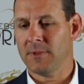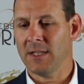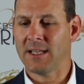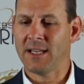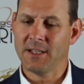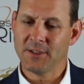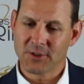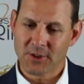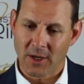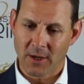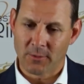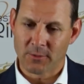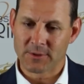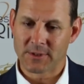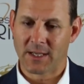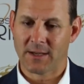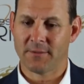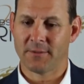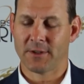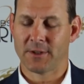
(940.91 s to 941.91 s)
Keyshawn was
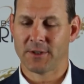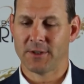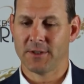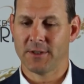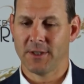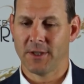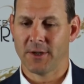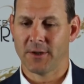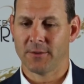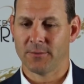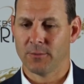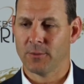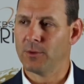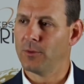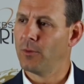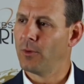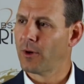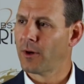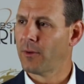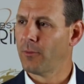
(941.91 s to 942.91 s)
having we'll
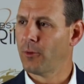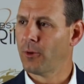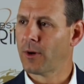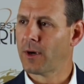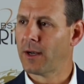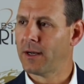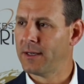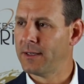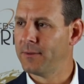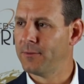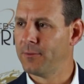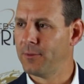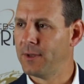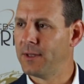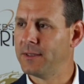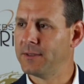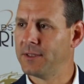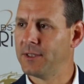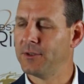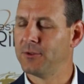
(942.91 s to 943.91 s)
work on him with
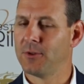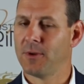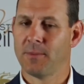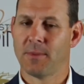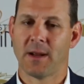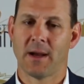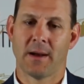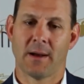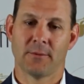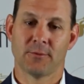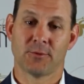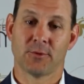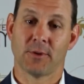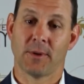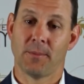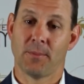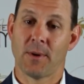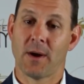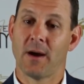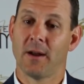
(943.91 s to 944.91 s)
his injury, but I was
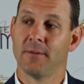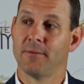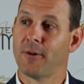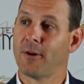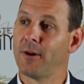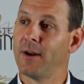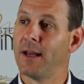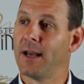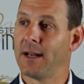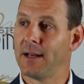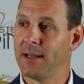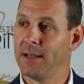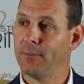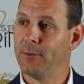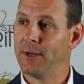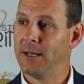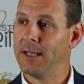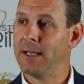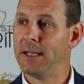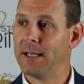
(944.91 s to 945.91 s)
really proud of Arnett.
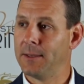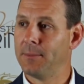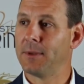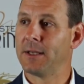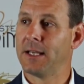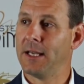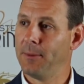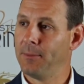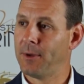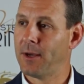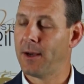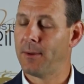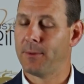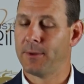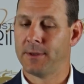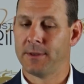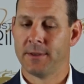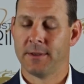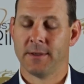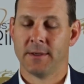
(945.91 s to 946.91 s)
We need him to keep
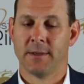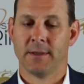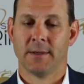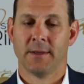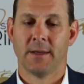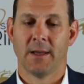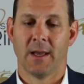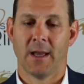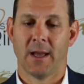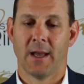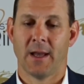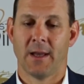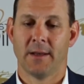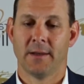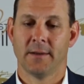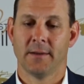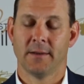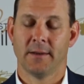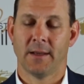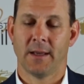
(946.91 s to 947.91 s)
coming.
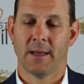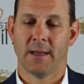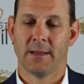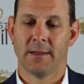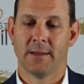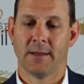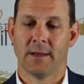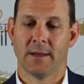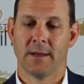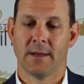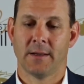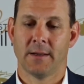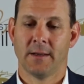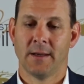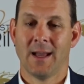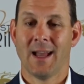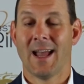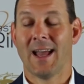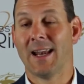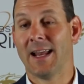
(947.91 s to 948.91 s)
And
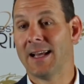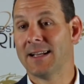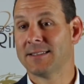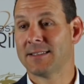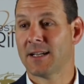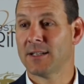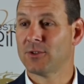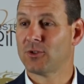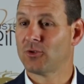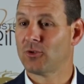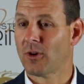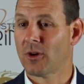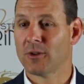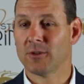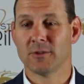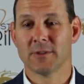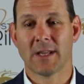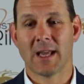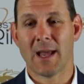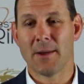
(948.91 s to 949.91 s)
Anton
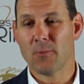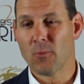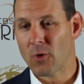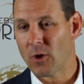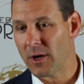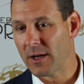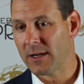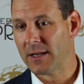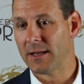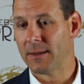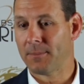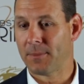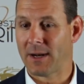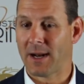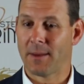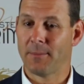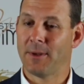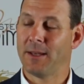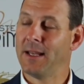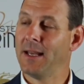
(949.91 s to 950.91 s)
struggled game one, but
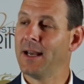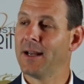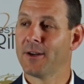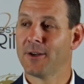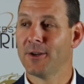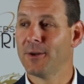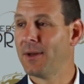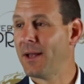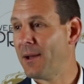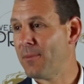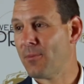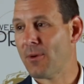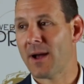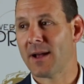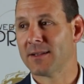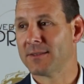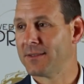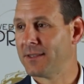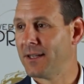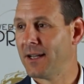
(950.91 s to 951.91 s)
I mean, he had a good day of
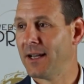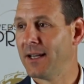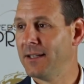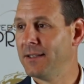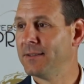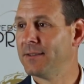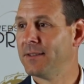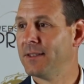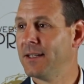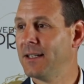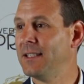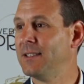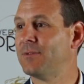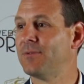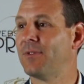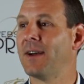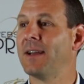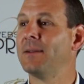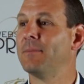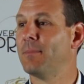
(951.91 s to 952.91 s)
practice today. He's
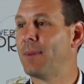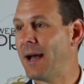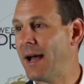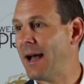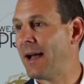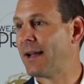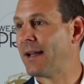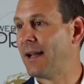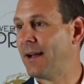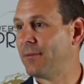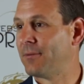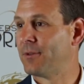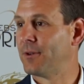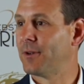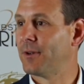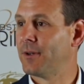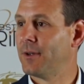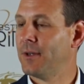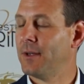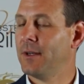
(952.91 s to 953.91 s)
fighting back
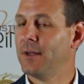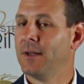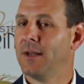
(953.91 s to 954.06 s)
after